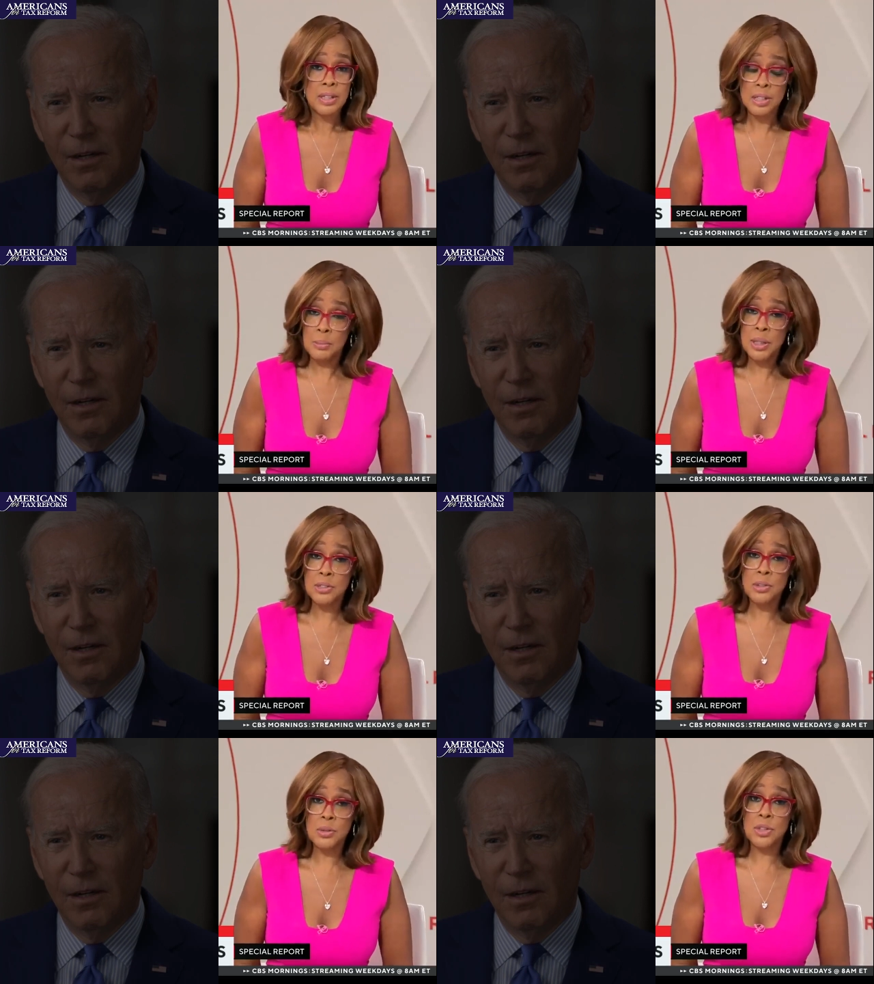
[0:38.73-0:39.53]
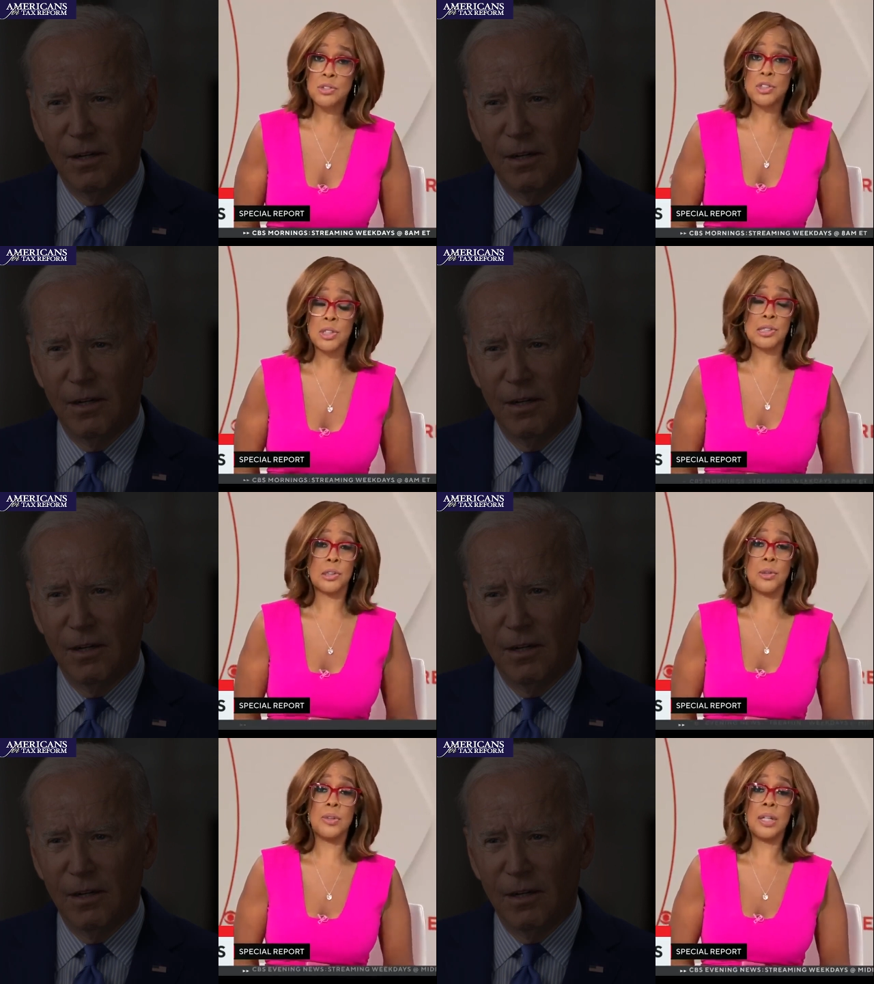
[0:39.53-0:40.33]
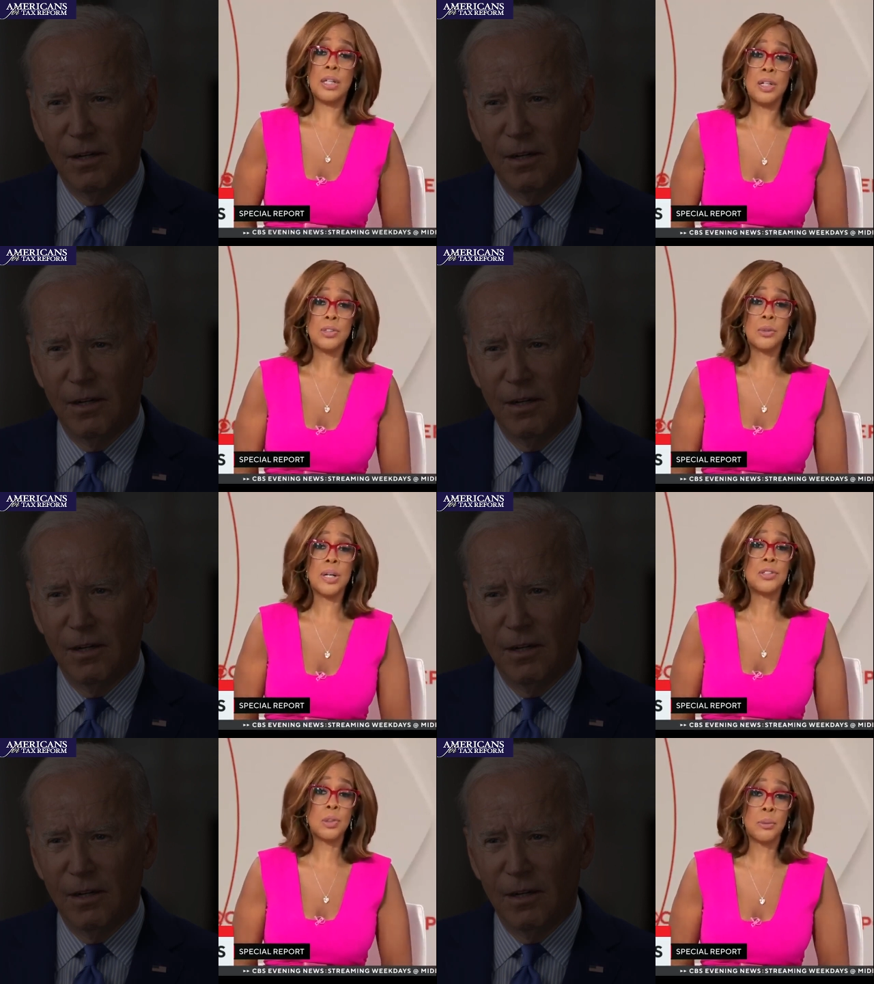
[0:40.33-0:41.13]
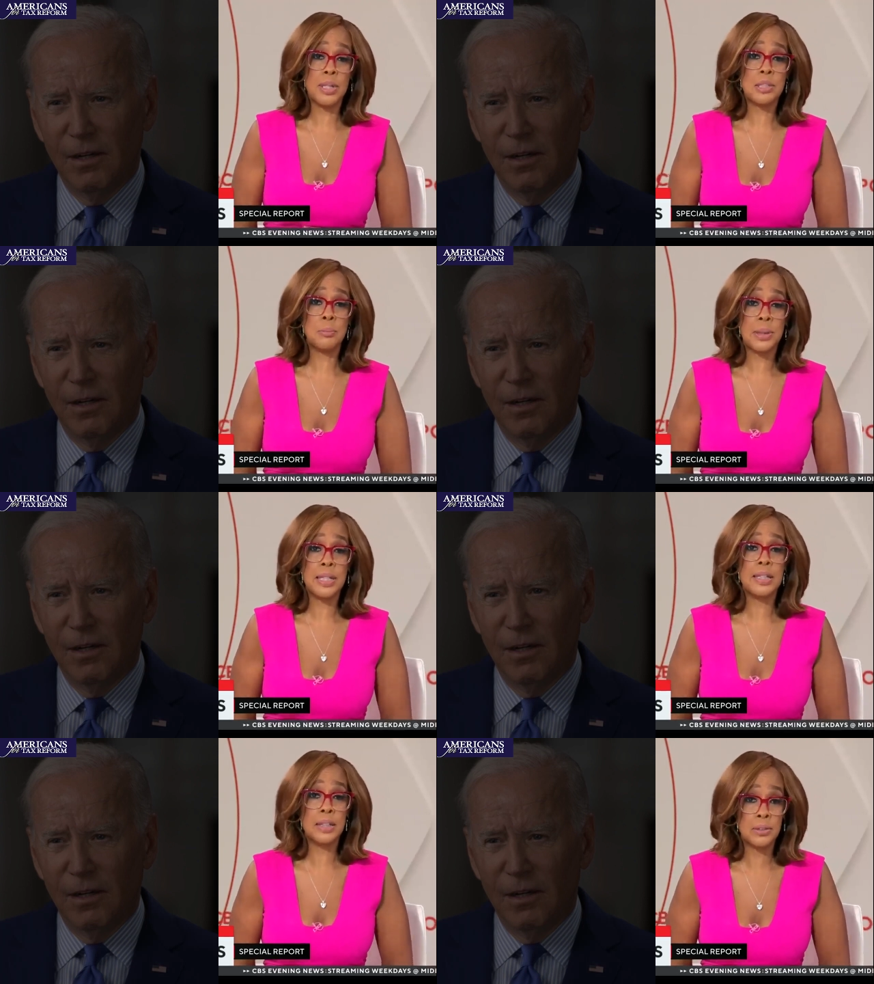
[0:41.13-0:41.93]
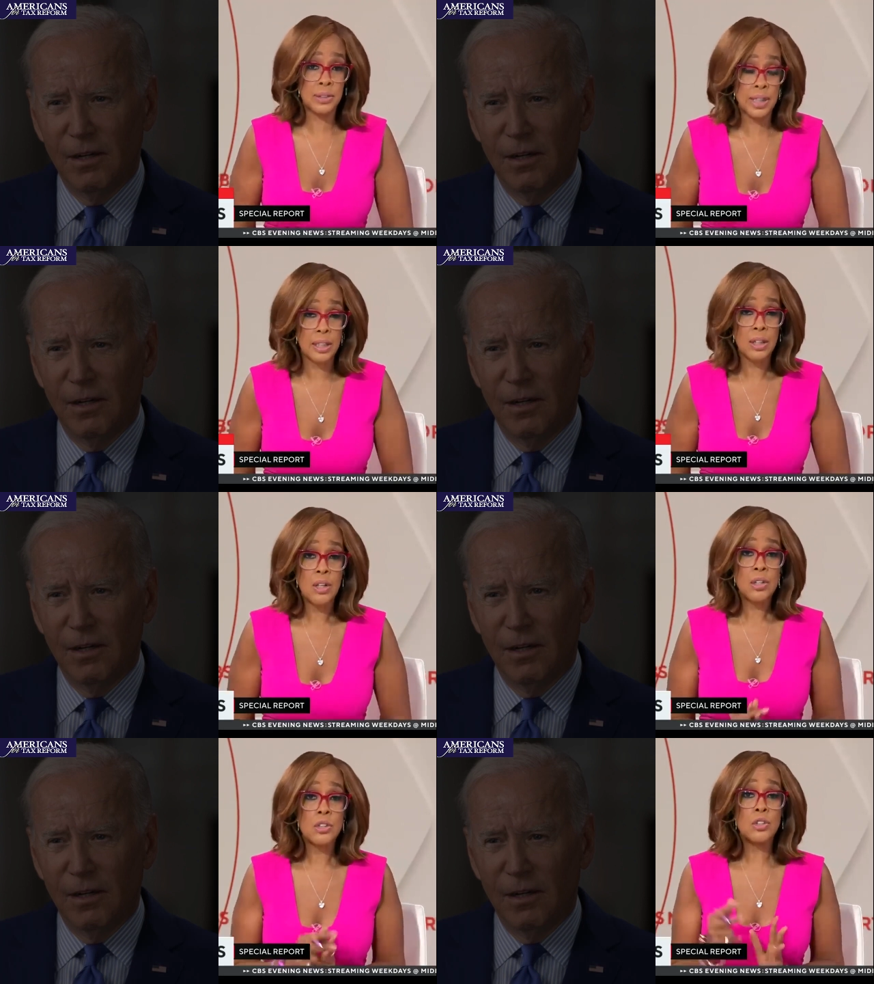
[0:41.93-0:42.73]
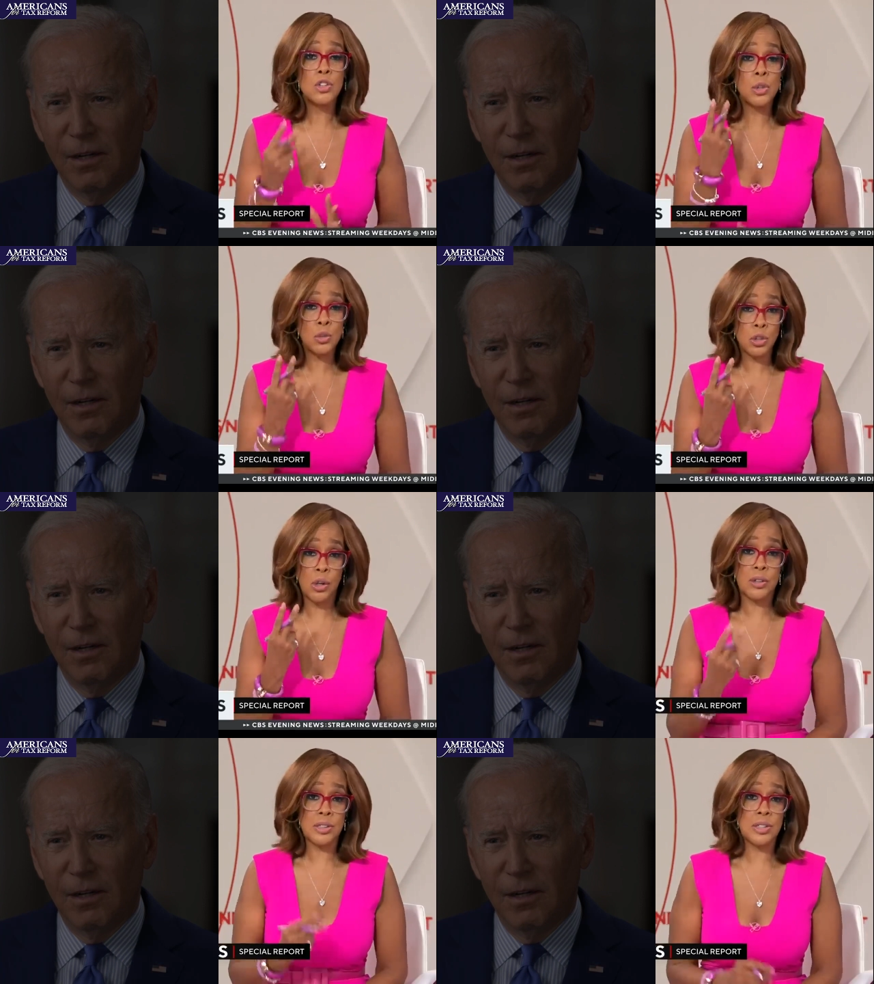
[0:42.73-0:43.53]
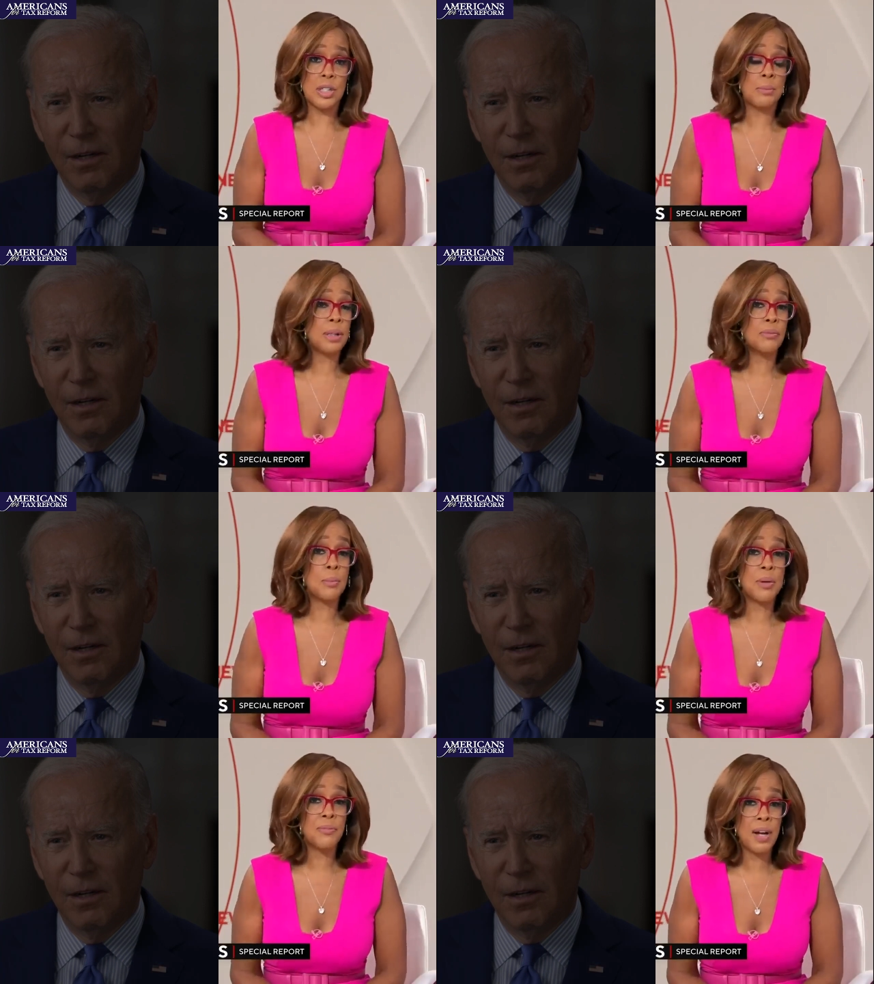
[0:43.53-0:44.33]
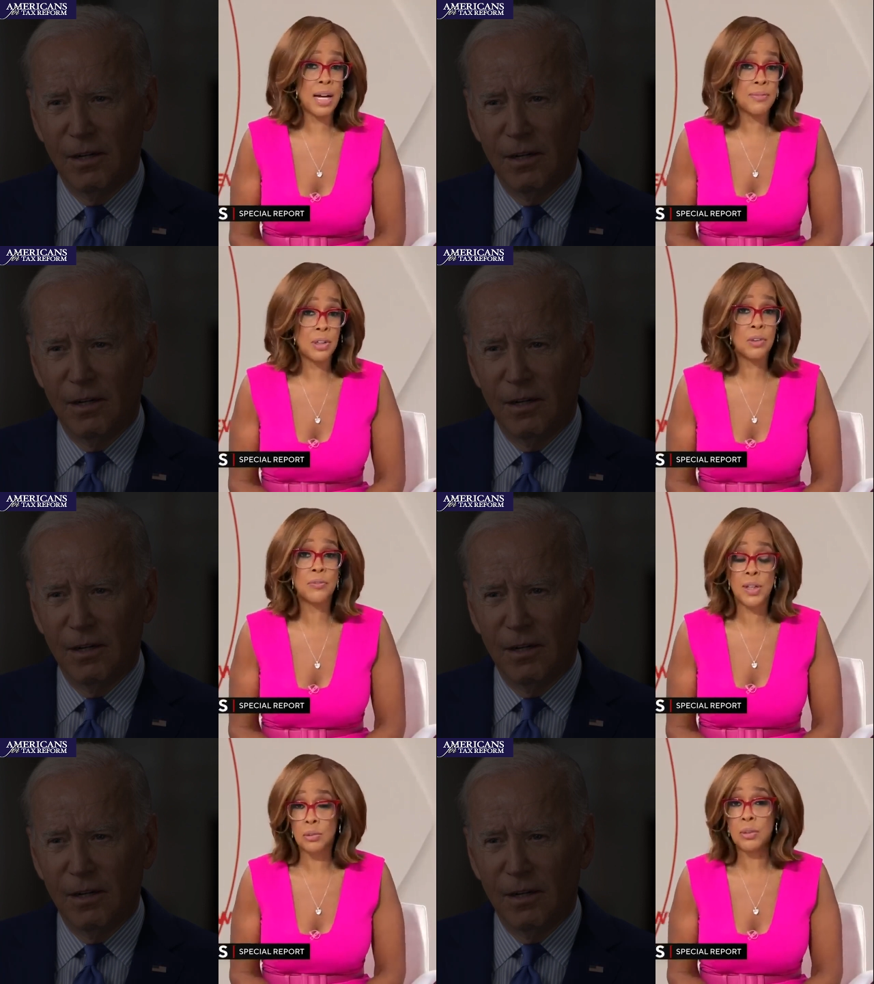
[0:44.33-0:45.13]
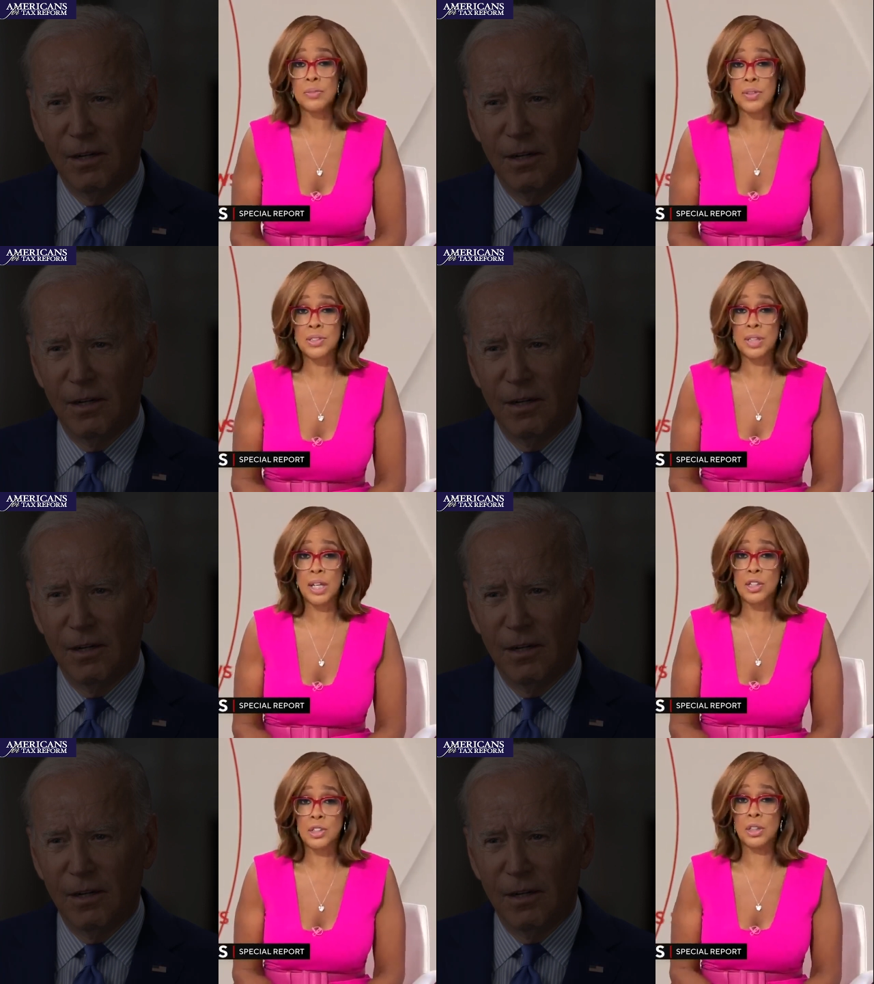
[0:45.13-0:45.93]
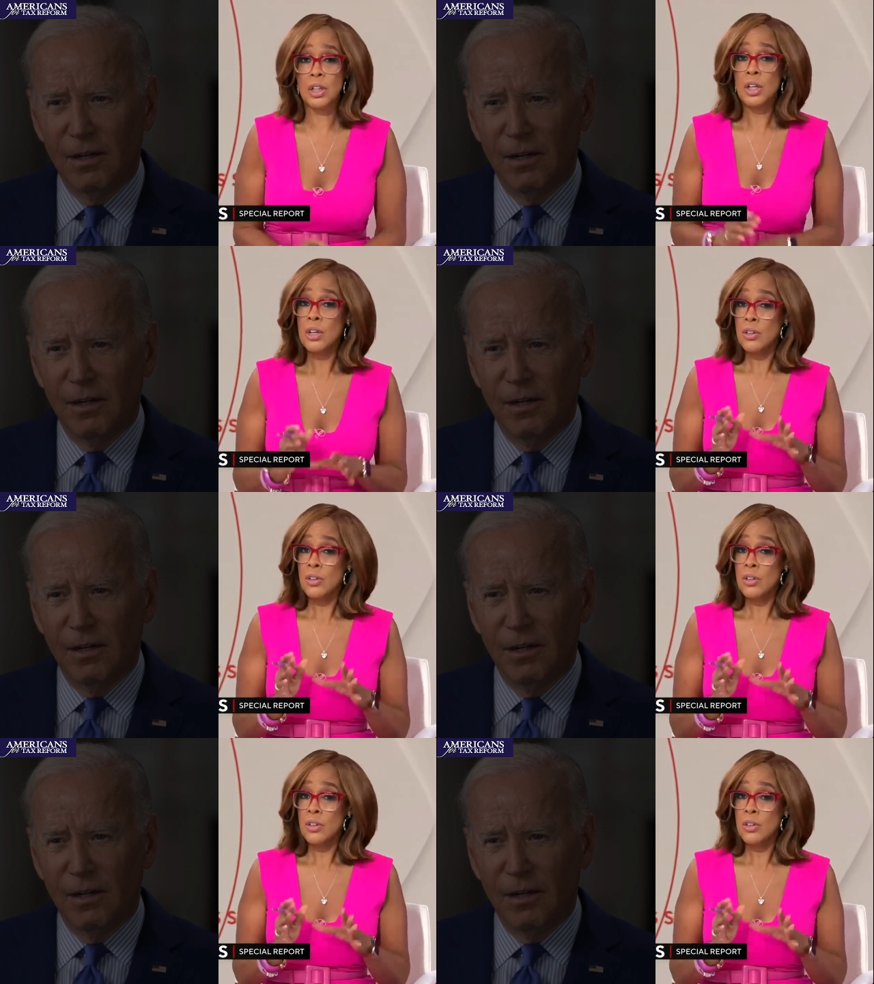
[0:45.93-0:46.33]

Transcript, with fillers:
Speaker 1: CBS News has just learned that Hunter has agreed to plead guilty to two charges stemming from a five year federal investigation.